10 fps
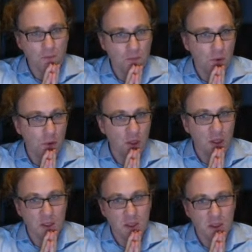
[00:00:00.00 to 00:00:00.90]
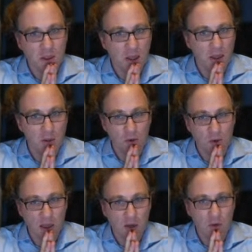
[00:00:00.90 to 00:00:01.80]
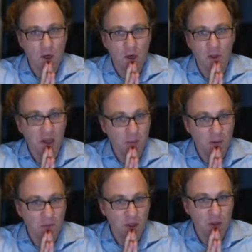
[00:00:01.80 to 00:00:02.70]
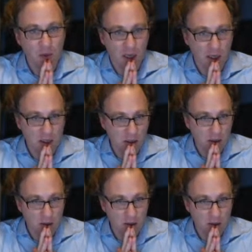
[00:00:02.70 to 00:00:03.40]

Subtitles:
proteins can look like, or how they can be visualized,